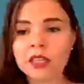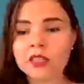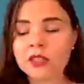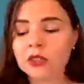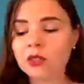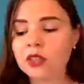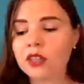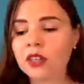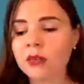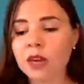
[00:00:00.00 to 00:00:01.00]
So
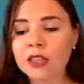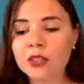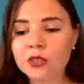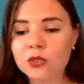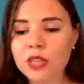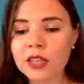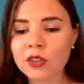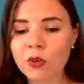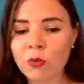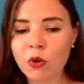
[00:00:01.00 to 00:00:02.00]
I don't do that
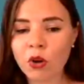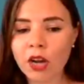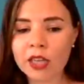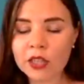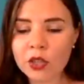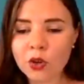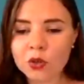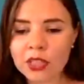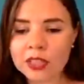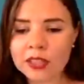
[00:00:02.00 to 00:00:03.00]
no more. I know
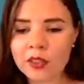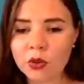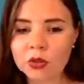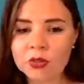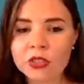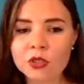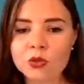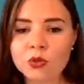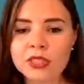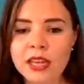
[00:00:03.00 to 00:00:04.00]
that all you need to
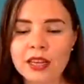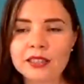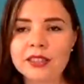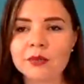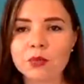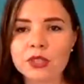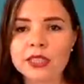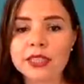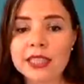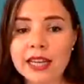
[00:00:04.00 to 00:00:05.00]
do is ask and put
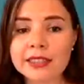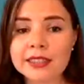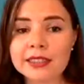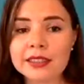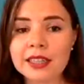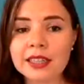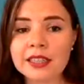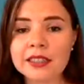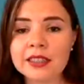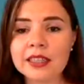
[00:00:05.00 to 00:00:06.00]
an intention,
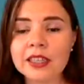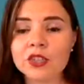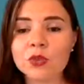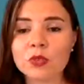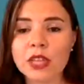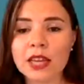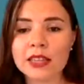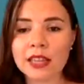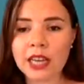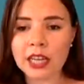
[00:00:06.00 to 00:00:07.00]
and you will get
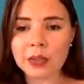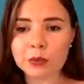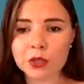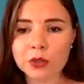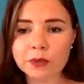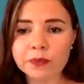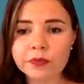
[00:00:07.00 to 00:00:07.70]
the help. So,